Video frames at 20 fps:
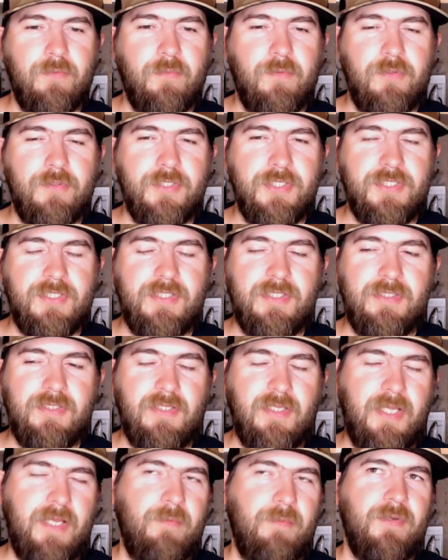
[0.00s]
we'll just
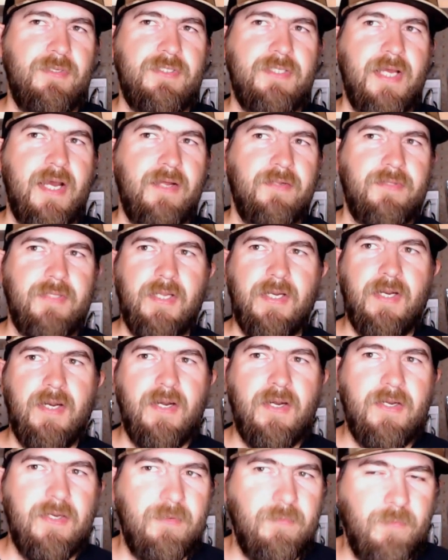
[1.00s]
let what's out
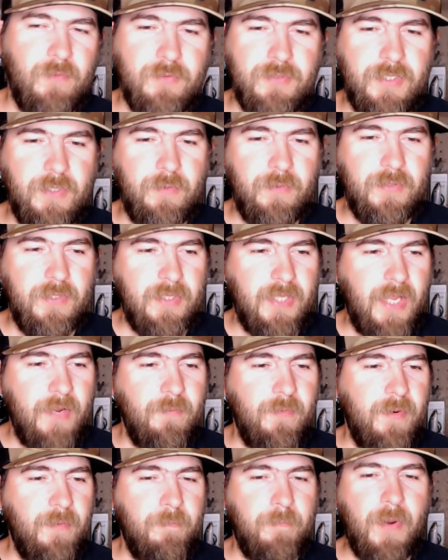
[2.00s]
there and we'll deal with it, they
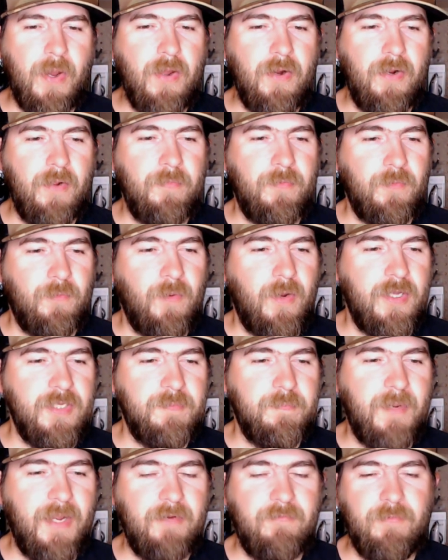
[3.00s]
went and bought up the rods
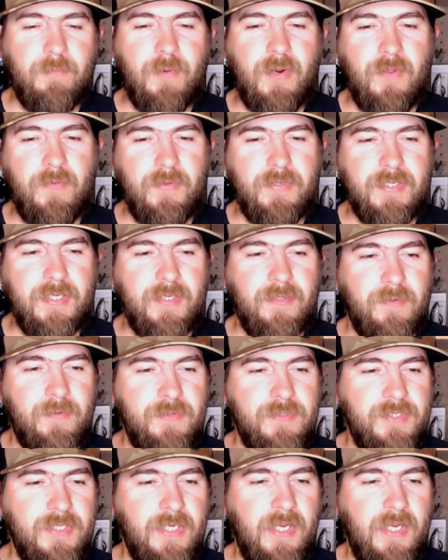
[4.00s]
back from all the dealers